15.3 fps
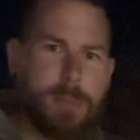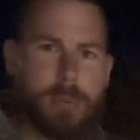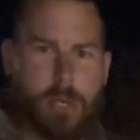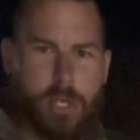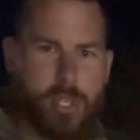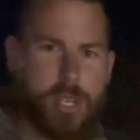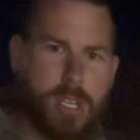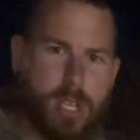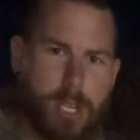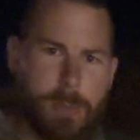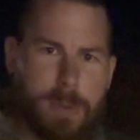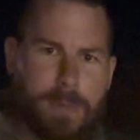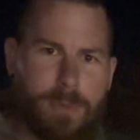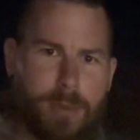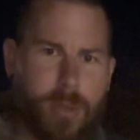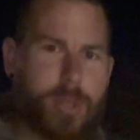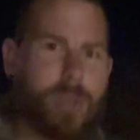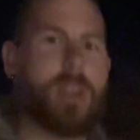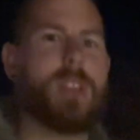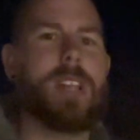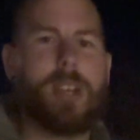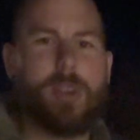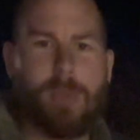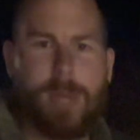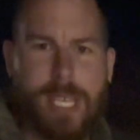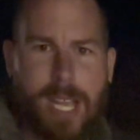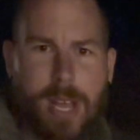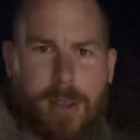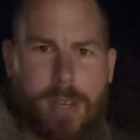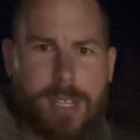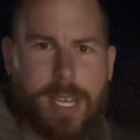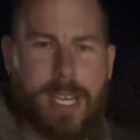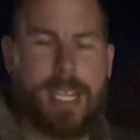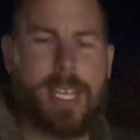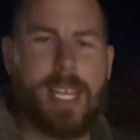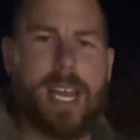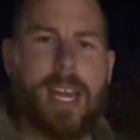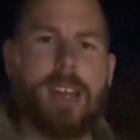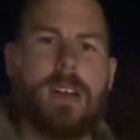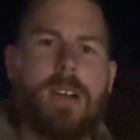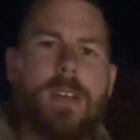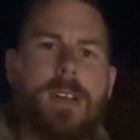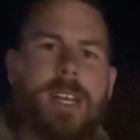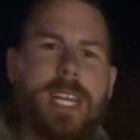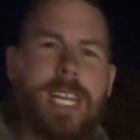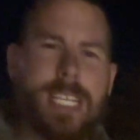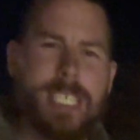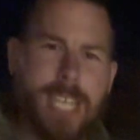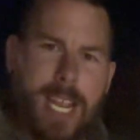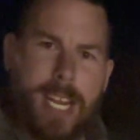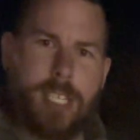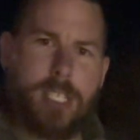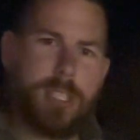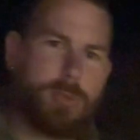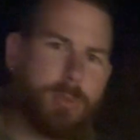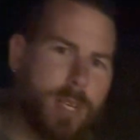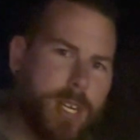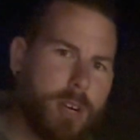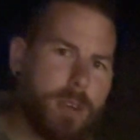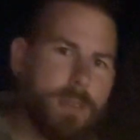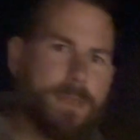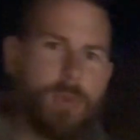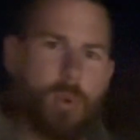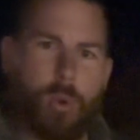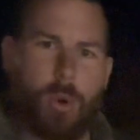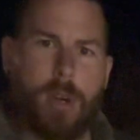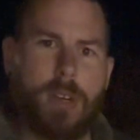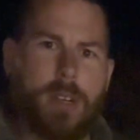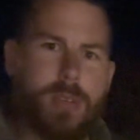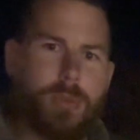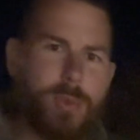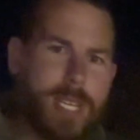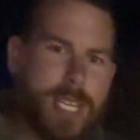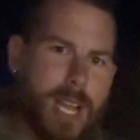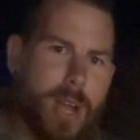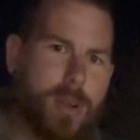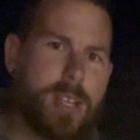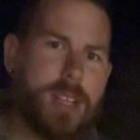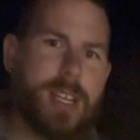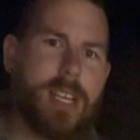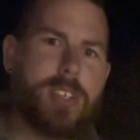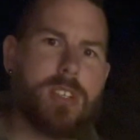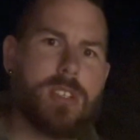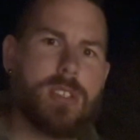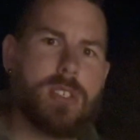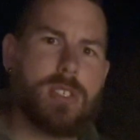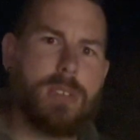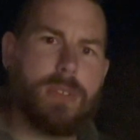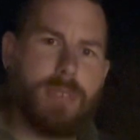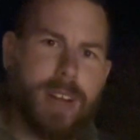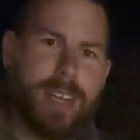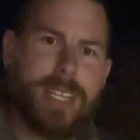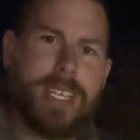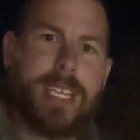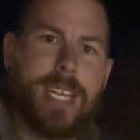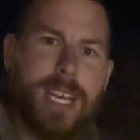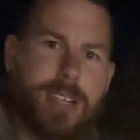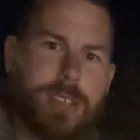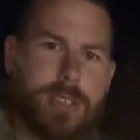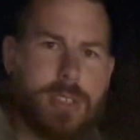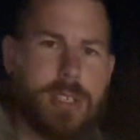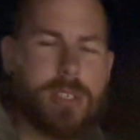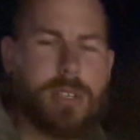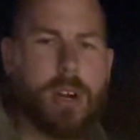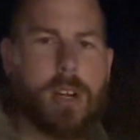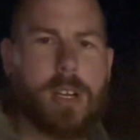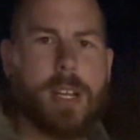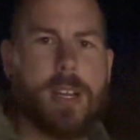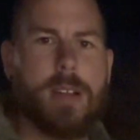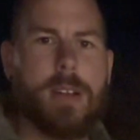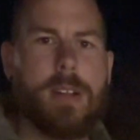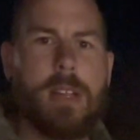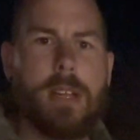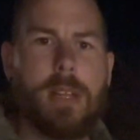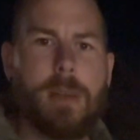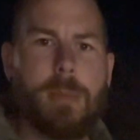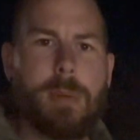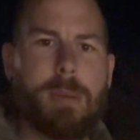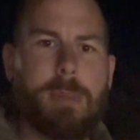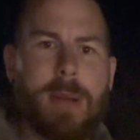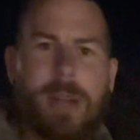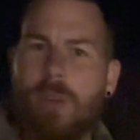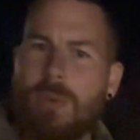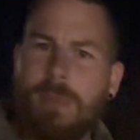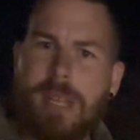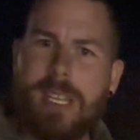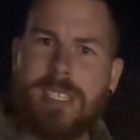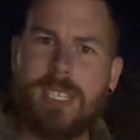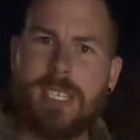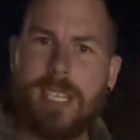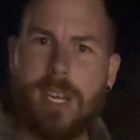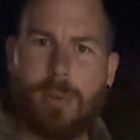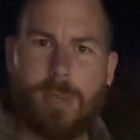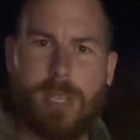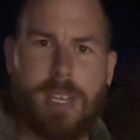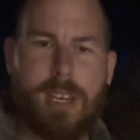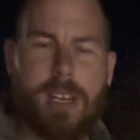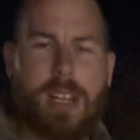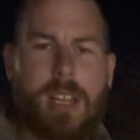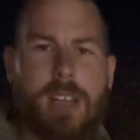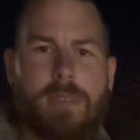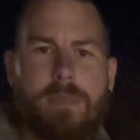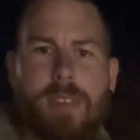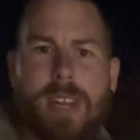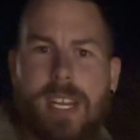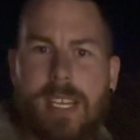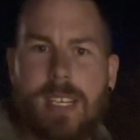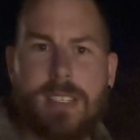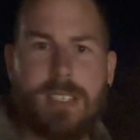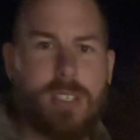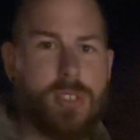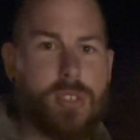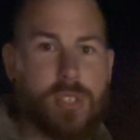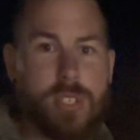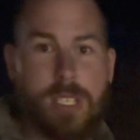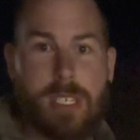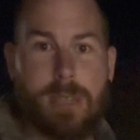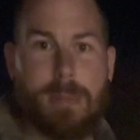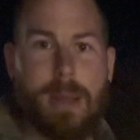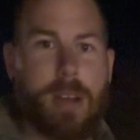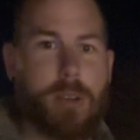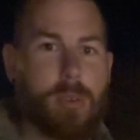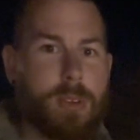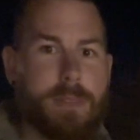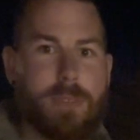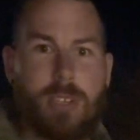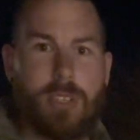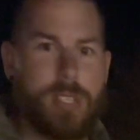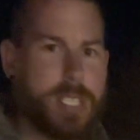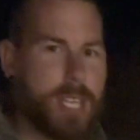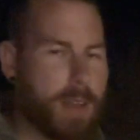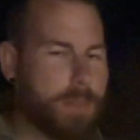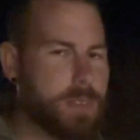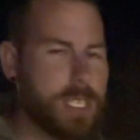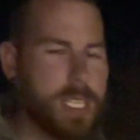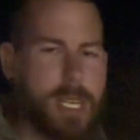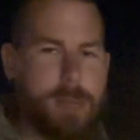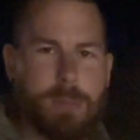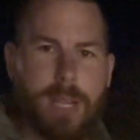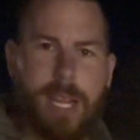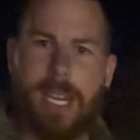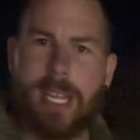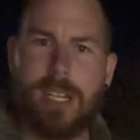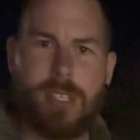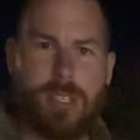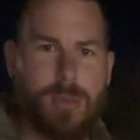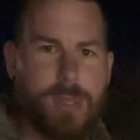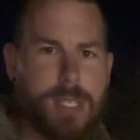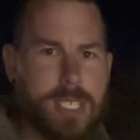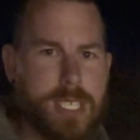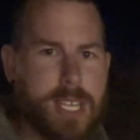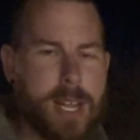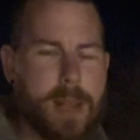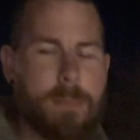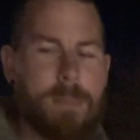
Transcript: push it a little bit further, let it recalculate again. It takes 3 or 4 recalculations to finally get to the target. But by no means is that really an inconvenience. It's just a matter of you just have to keep letting it do its thing.